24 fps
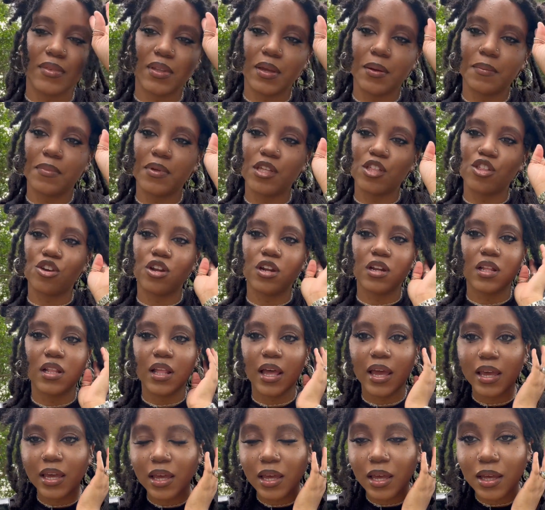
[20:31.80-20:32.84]
Be sure to
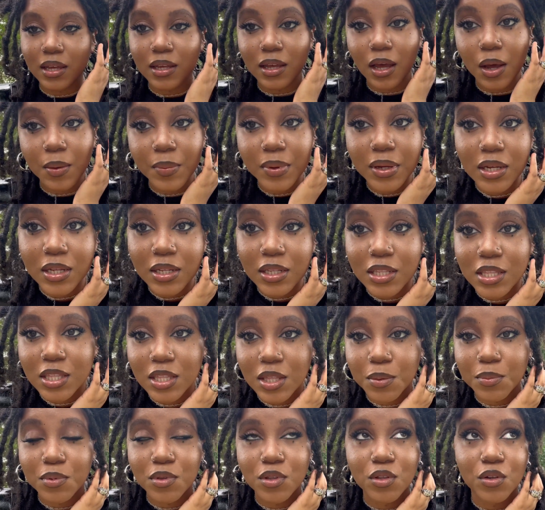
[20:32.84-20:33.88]
like, comment, and
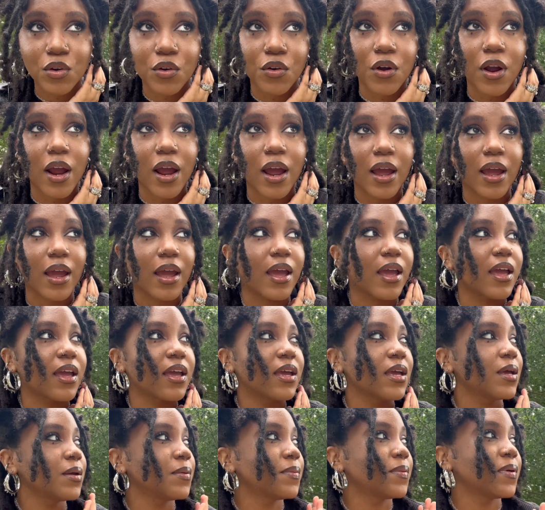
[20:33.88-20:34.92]

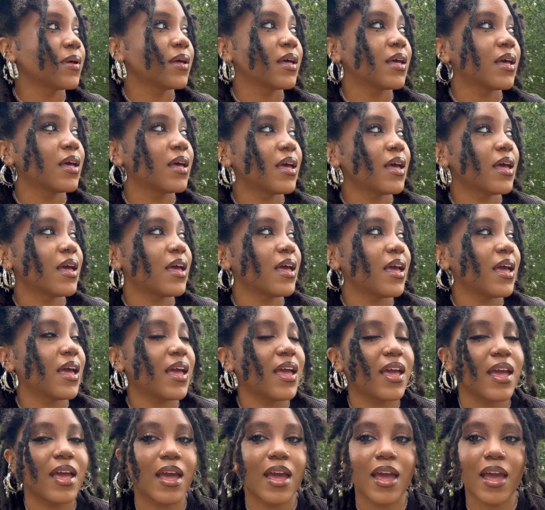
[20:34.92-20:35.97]
subscribe.
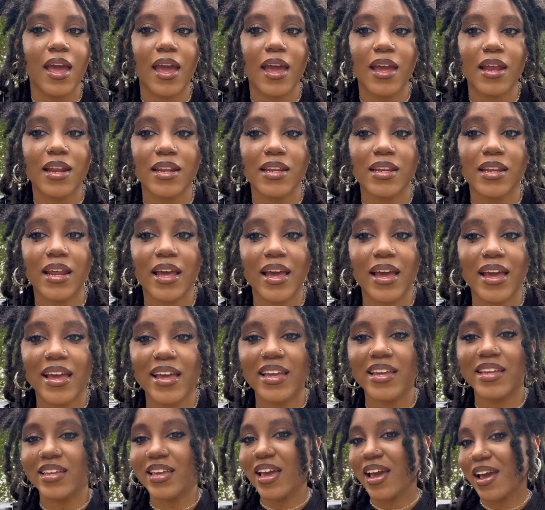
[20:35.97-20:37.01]
And
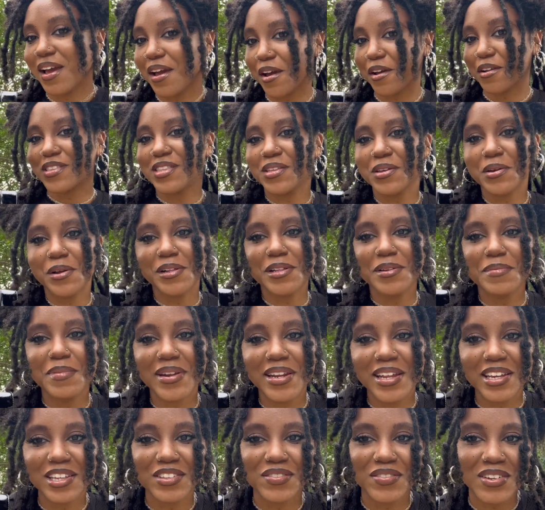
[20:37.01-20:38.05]
yeah, I'll see y'all in my
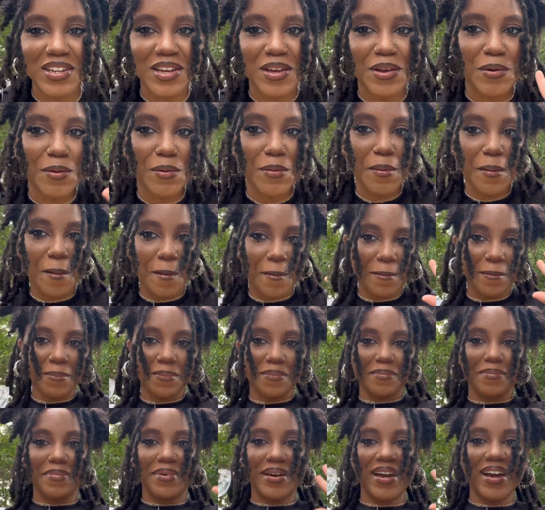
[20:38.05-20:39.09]
next video.
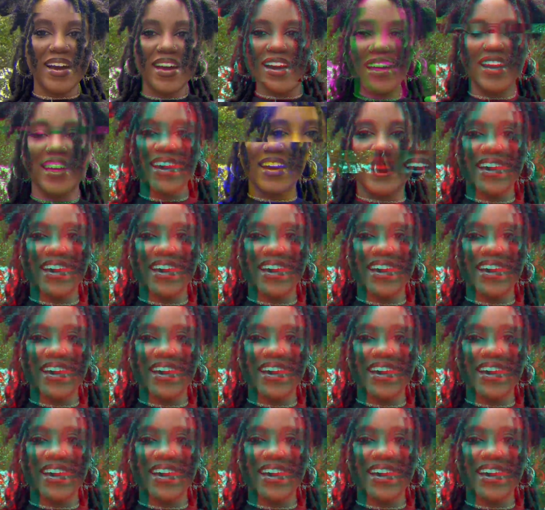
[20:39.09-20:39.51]
Bye.